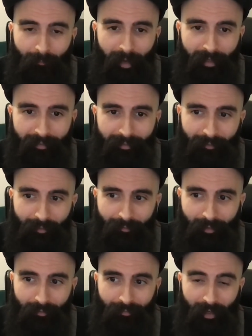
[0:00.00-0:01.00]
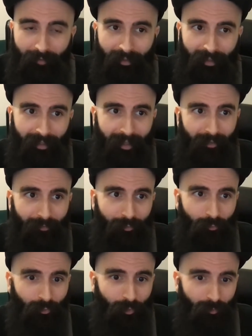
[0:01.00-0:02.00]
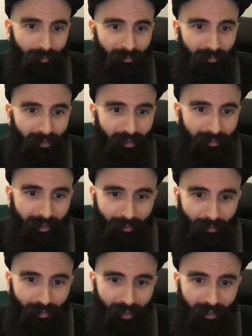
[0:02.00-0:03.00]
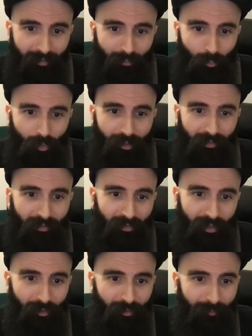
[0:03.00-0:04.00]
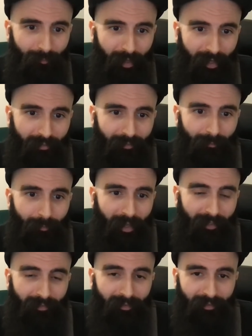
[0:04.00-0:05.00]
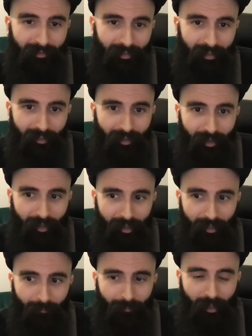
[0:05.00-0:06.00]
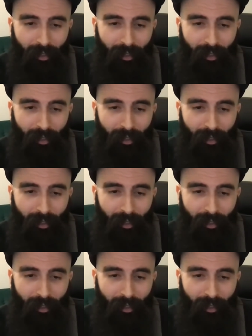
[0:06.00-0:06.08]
minus 7 flat 5. And again, if you don't see that this with a C on the bass makes a C9,